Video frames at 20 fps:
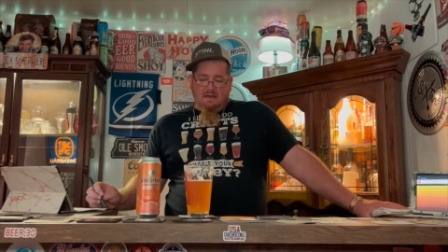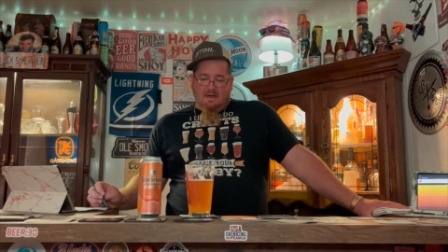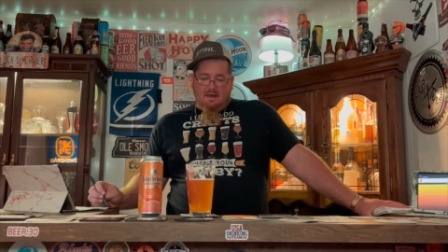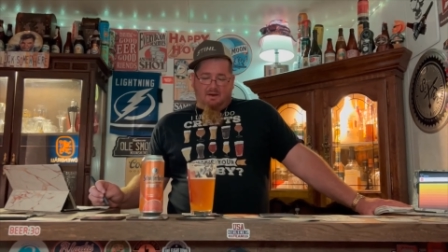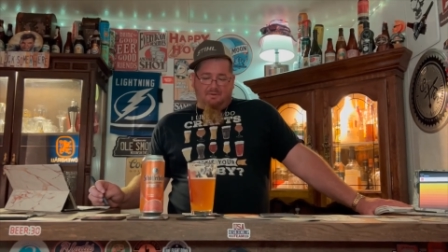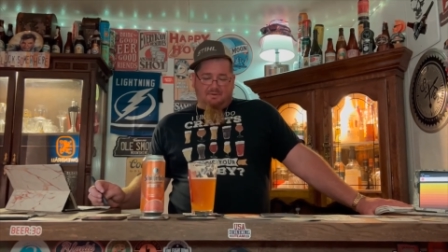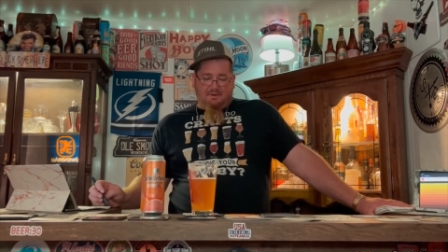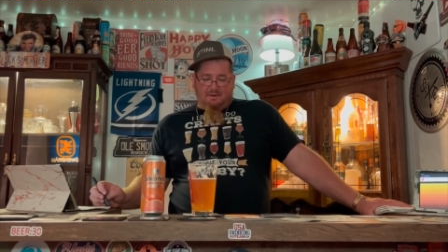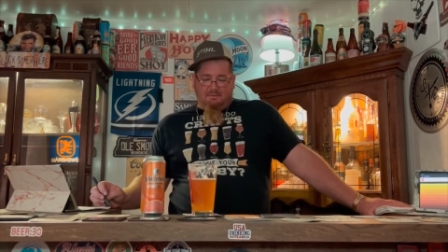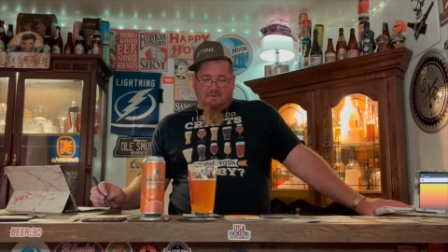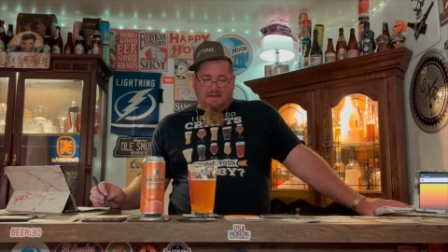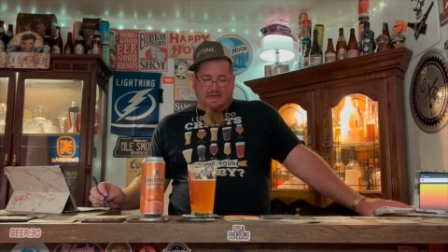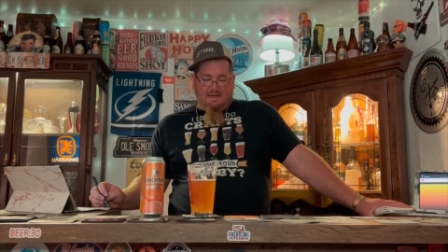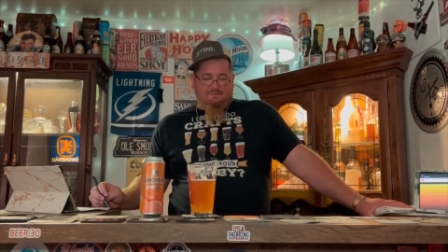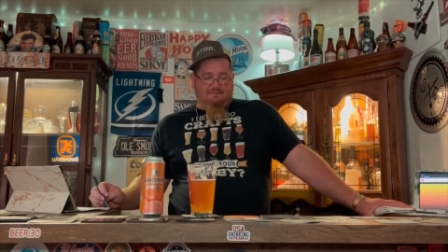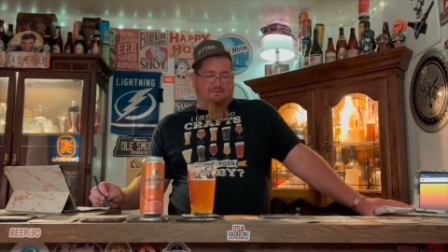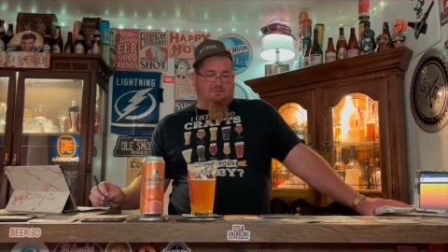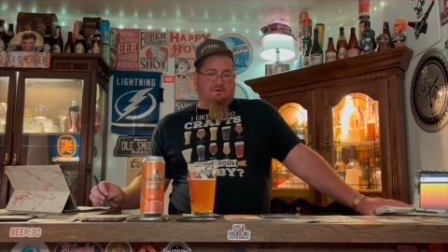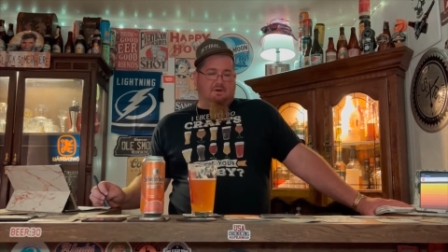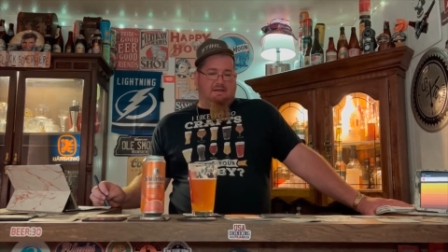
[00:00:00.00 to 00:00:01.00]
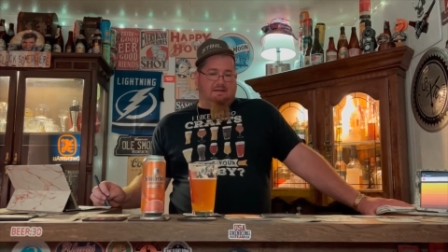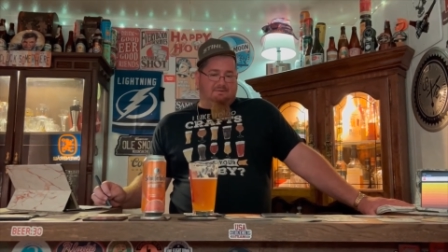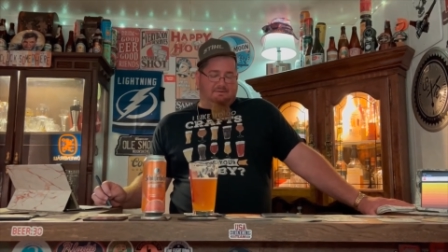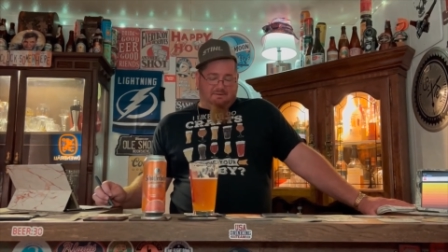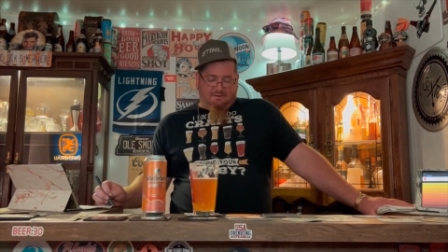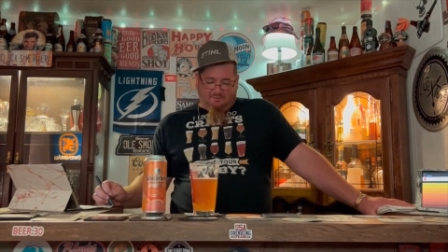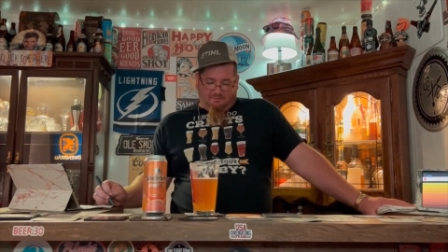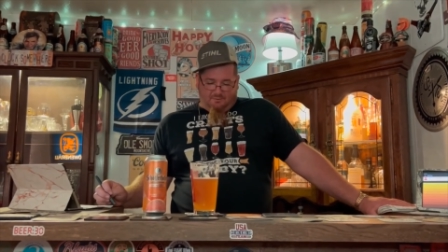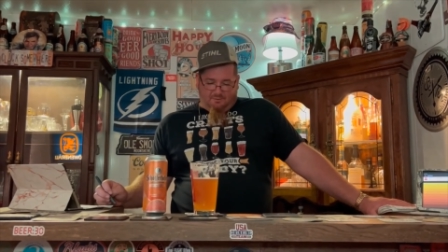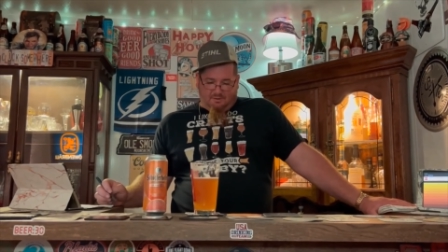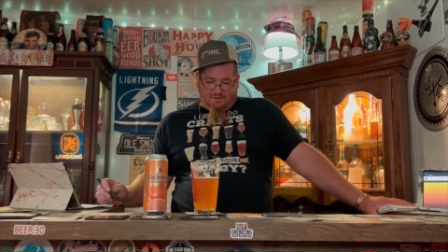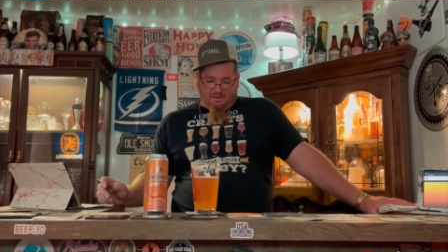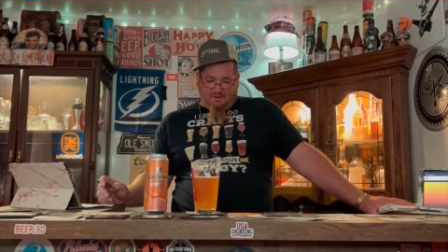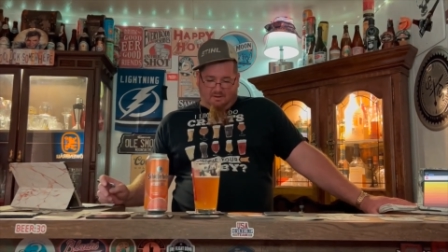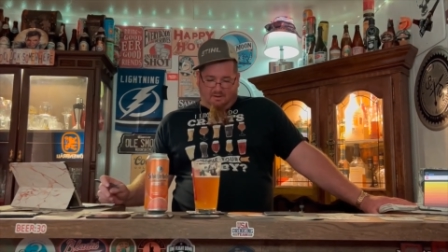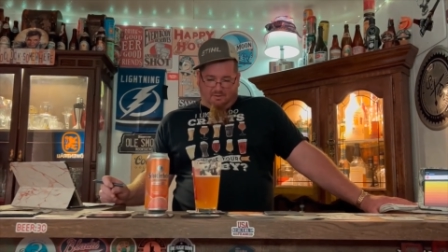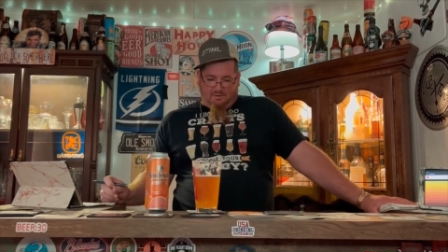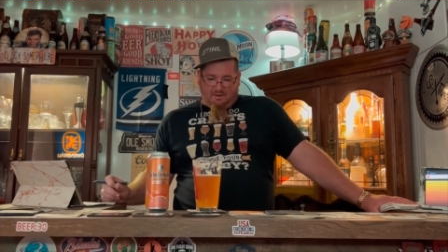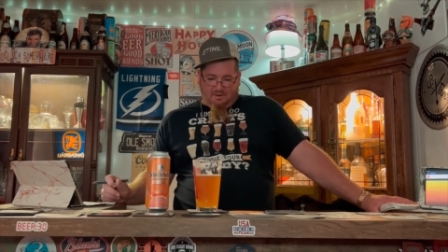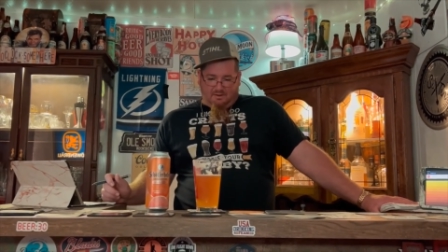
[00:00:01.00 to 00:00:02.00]
don't think I'm gonna have cravings for it or
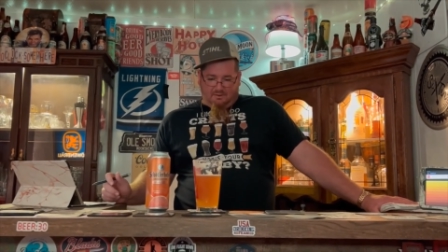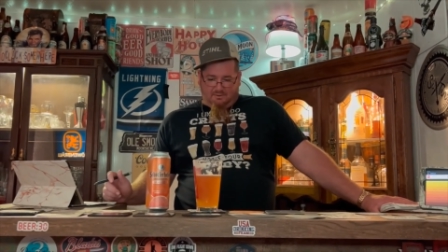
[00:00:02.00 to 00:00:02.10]
anything.